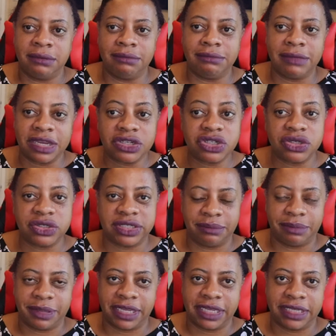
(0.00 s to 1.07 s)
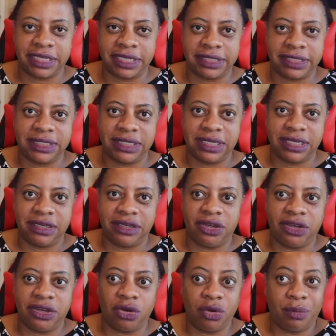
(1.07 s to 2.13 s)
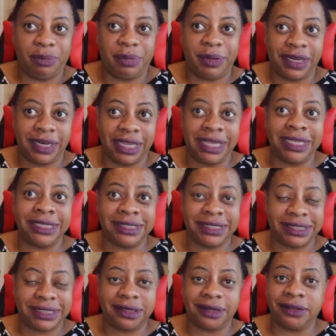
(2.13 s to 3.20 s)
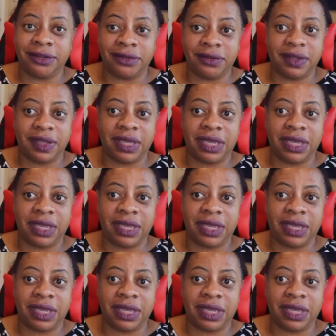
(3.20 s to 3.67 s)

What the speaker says: measures in place, but it is still